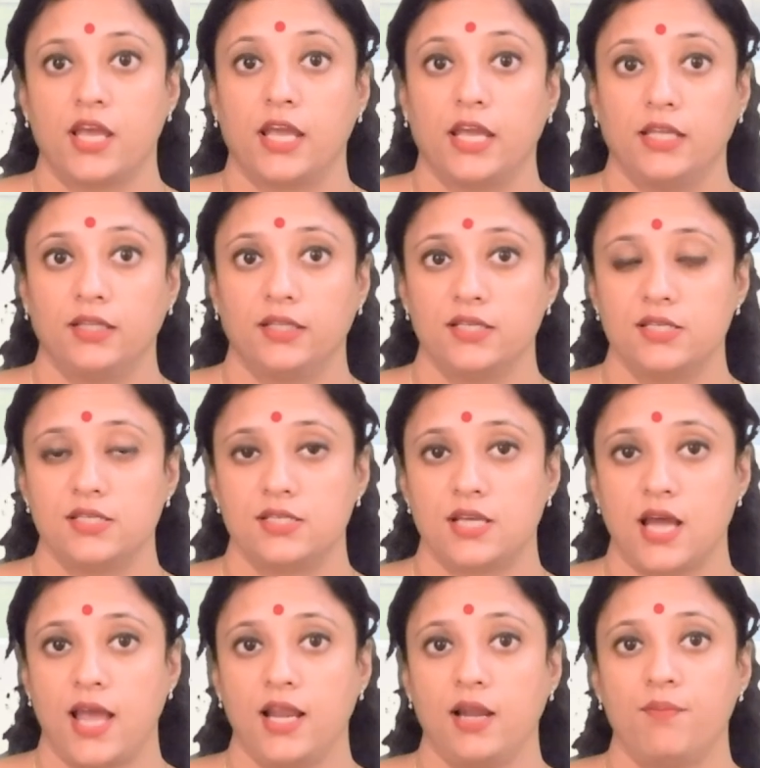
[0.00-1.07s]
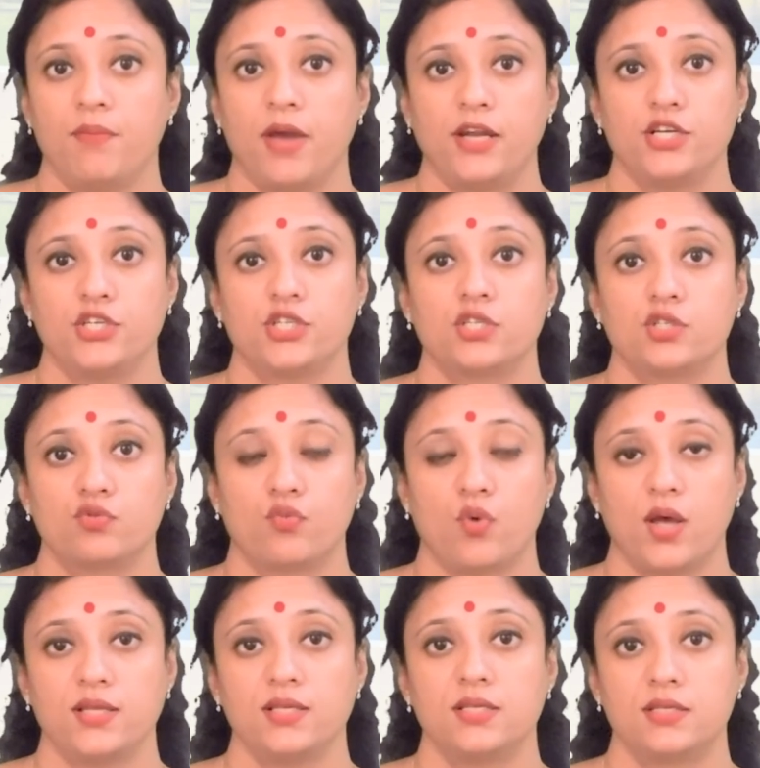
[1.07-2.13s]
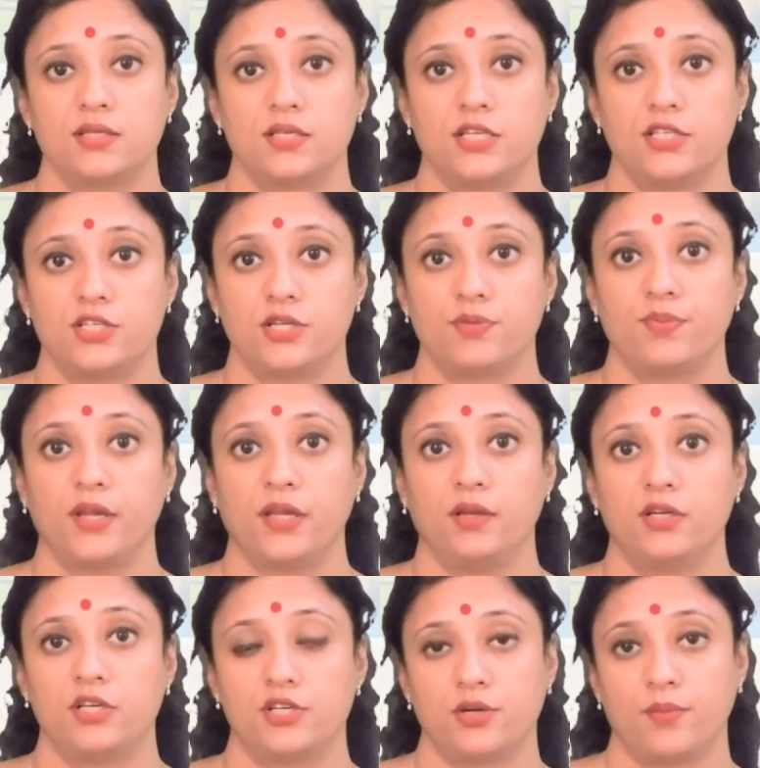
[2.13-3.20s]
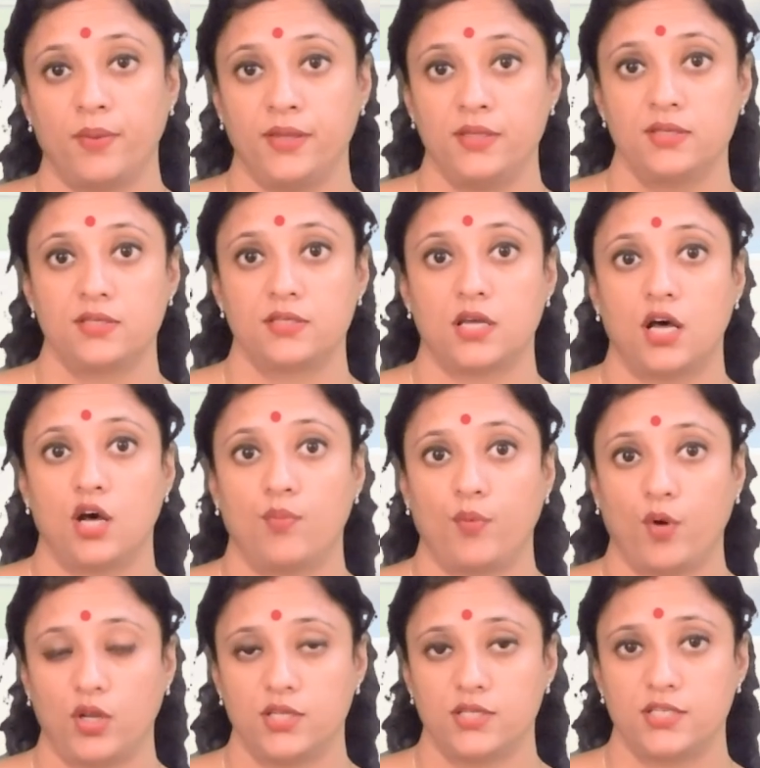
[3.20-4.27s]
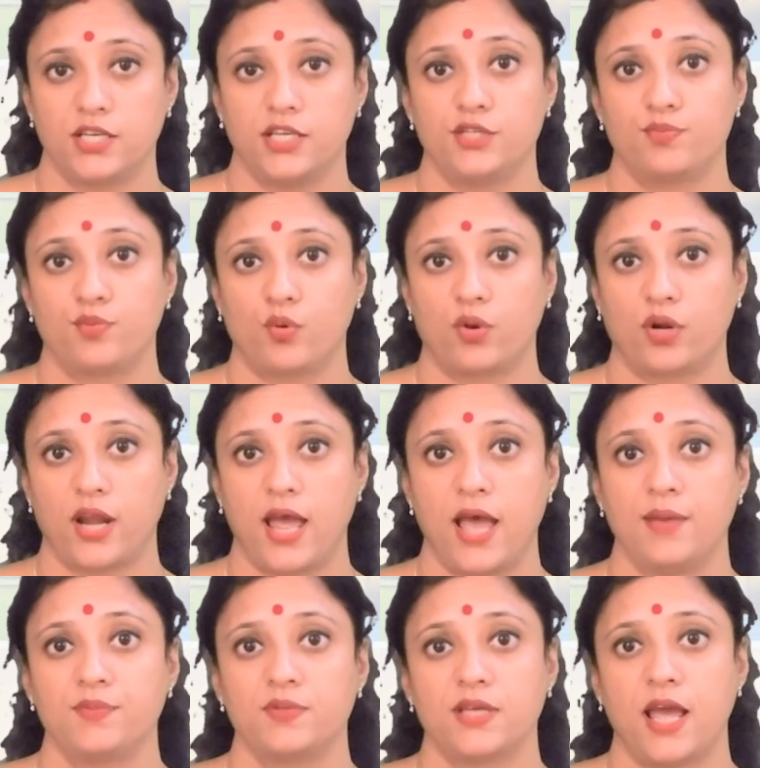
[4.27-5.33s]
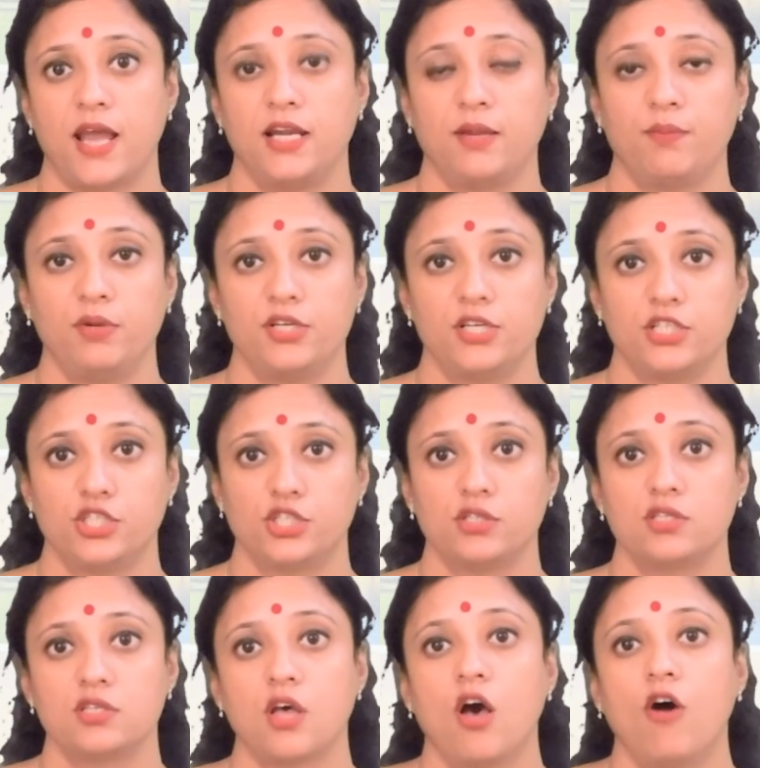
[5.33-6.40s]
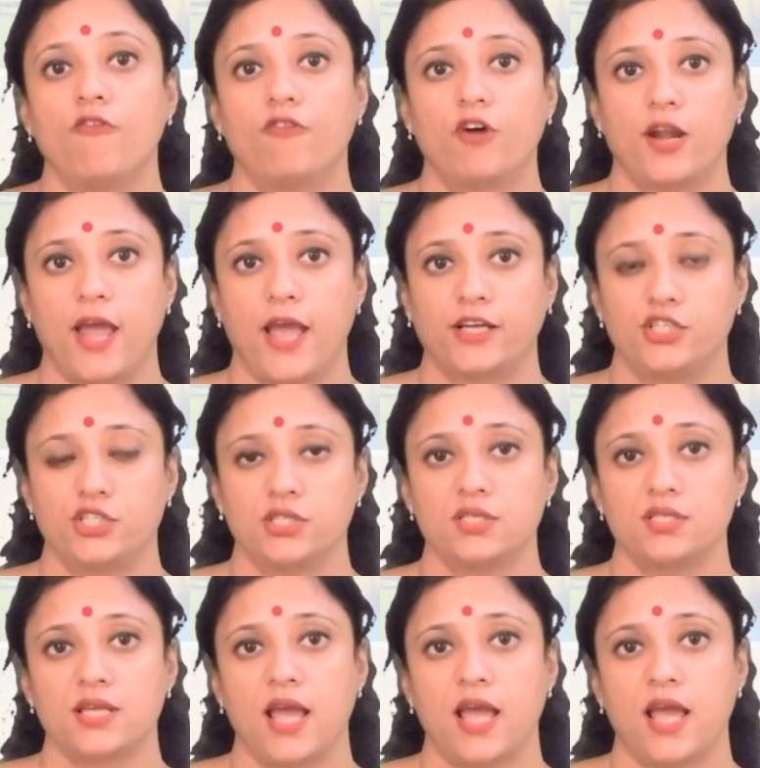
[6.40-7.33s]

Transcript: In this style, managers once determines policies, programs and limitations for actions,